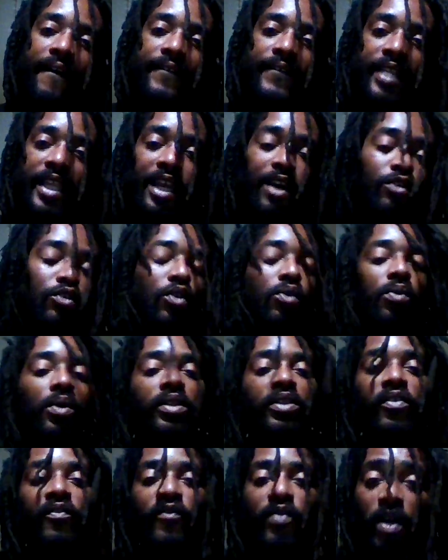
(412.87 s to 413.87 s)
They don't know what the
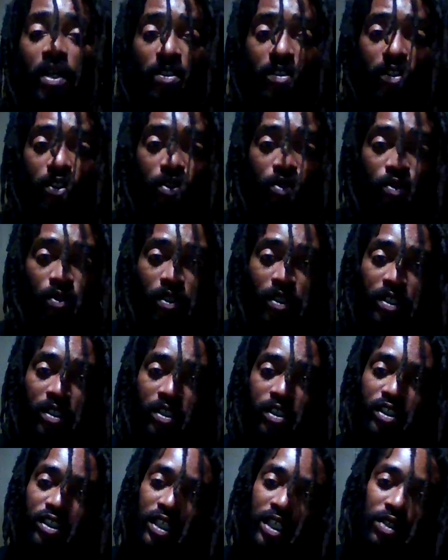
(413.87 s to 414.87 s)
fuck to do.
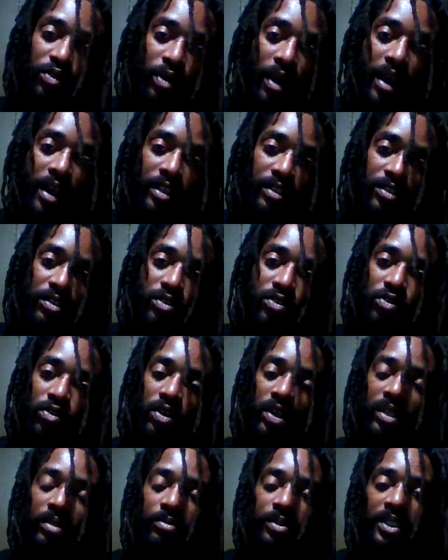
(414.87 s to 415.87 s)
Shit crazy, you know what
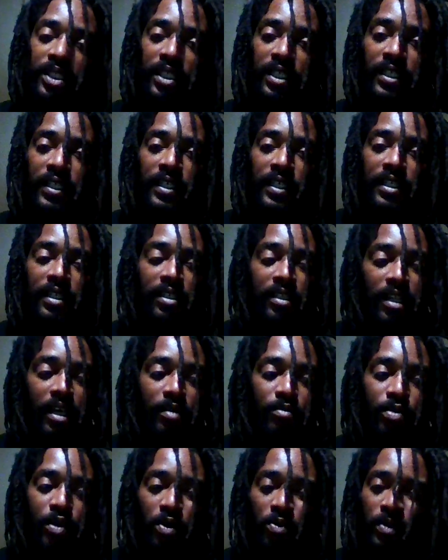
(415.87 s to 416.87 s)
I'm saying? Like,
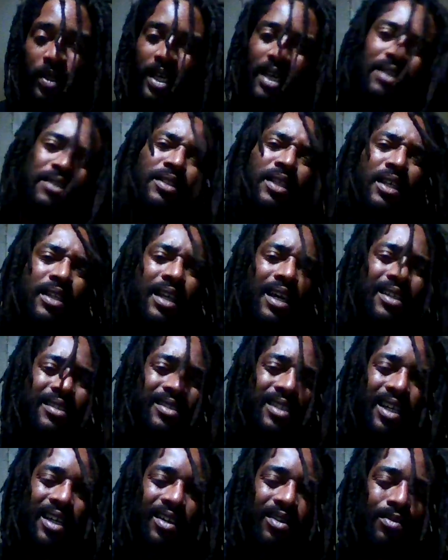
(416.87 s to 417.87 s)
bro, we got to think like
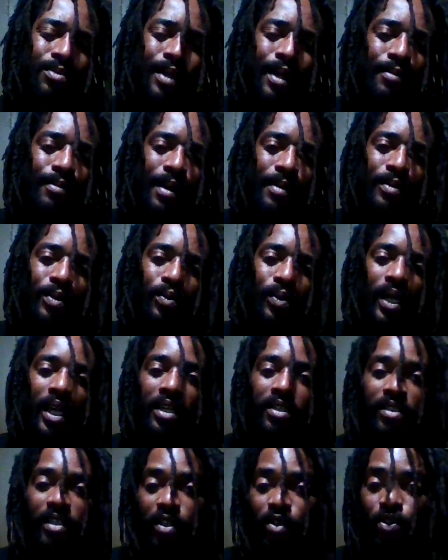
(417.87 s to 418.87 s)
that. On my mama, we got to
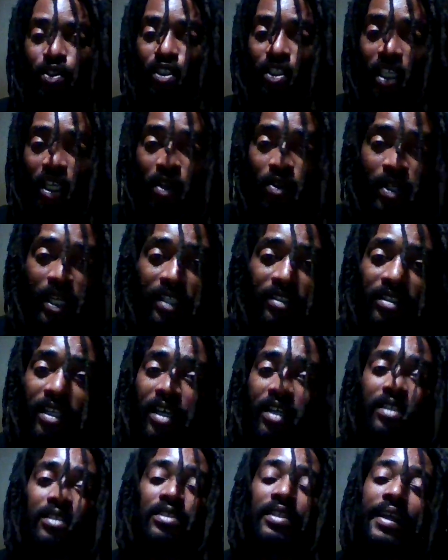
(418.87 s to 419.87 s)
think on a scale like that,
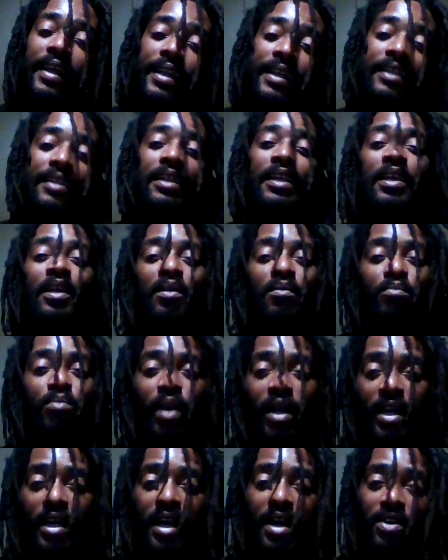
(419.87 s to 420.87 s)
because anything can
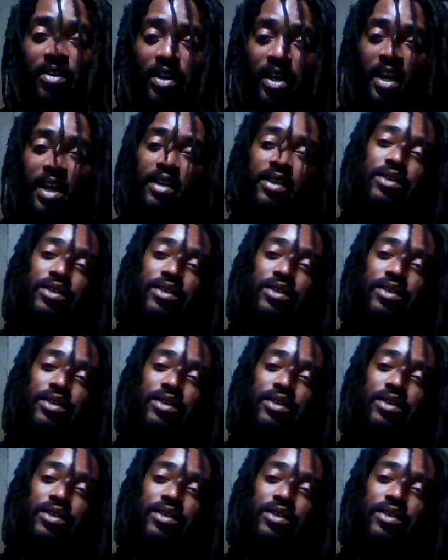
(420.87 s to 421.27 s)
break out, gang.